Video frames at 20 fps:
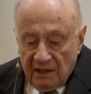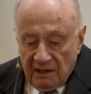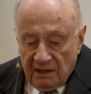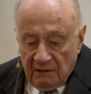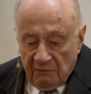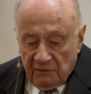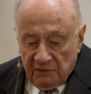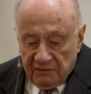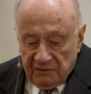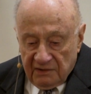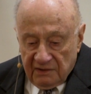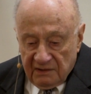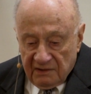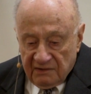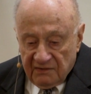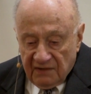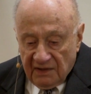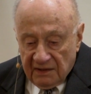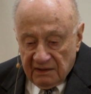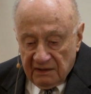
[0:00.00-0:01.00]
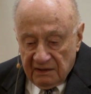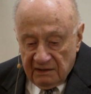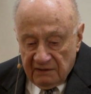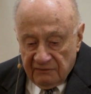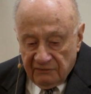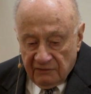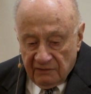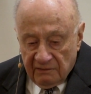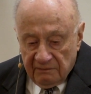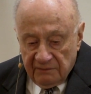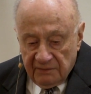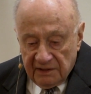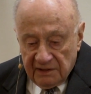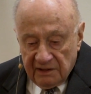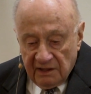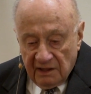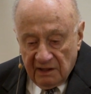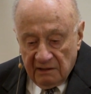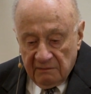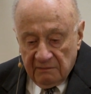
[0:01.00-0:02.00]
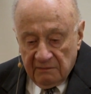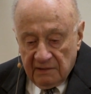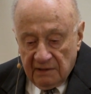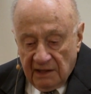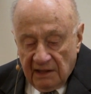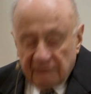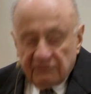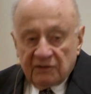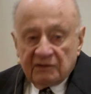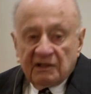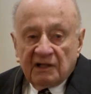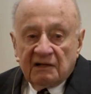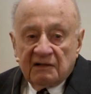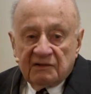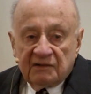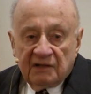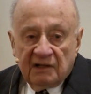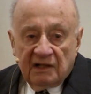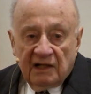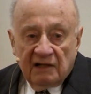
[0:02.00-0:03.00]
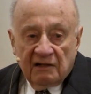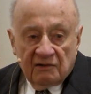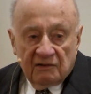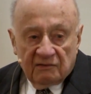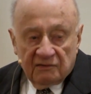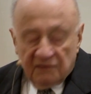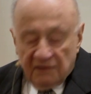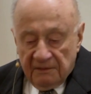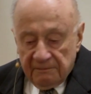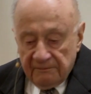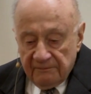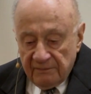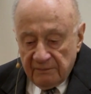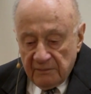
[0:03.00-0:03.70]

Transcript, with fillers: and was an executive for a big-time advertising agency.